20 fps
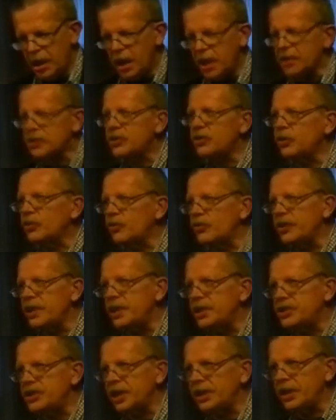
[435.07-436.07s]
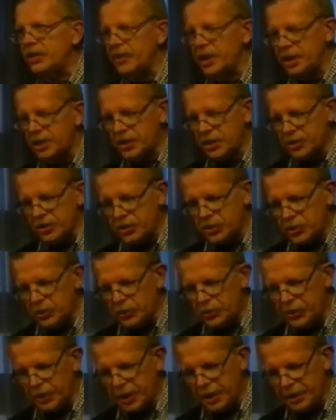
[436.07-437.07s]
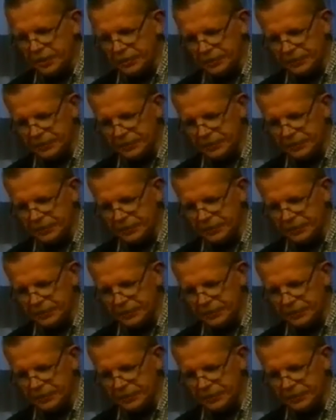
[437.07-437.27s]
It's called Regeneration Sutra.